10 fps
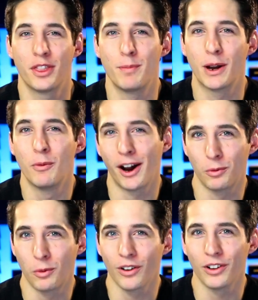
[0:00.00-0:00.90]
the big wide
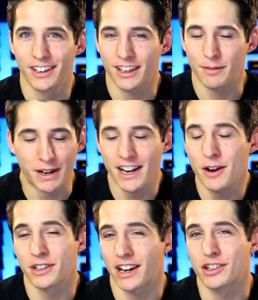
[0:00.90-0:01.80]
world, my dad
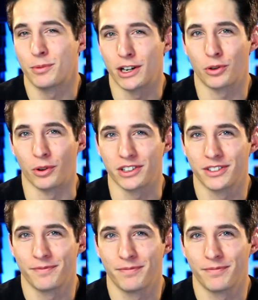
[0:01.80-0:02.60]
was actually pretty short.